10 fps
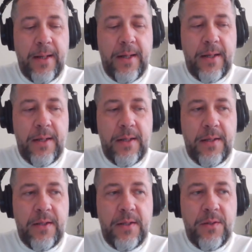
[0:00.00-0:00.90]

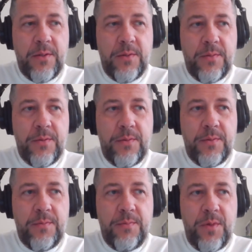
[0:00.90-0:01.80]
I think
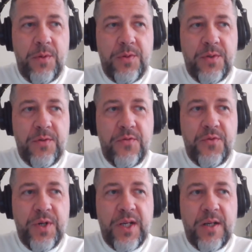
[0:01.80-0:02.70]
the most
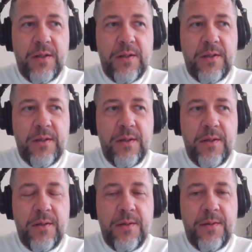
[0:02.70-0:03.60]
frequent
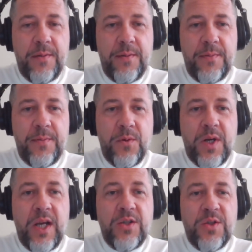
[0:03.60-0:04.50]

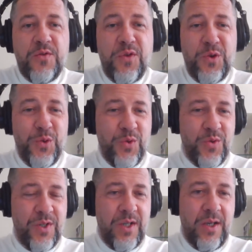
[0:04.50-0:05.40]
occasions for you to
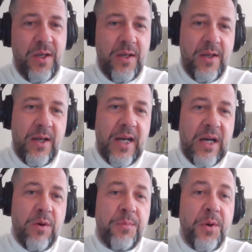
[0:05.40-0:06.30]
see
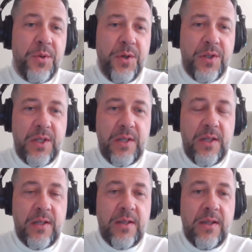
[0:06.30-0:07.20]
our product
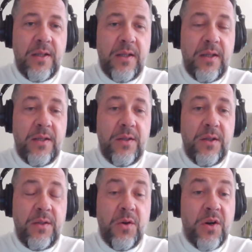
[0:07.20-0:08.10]
is in
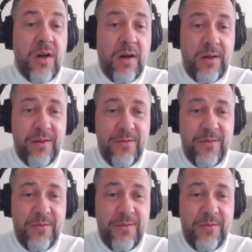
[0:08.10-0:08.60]
your car.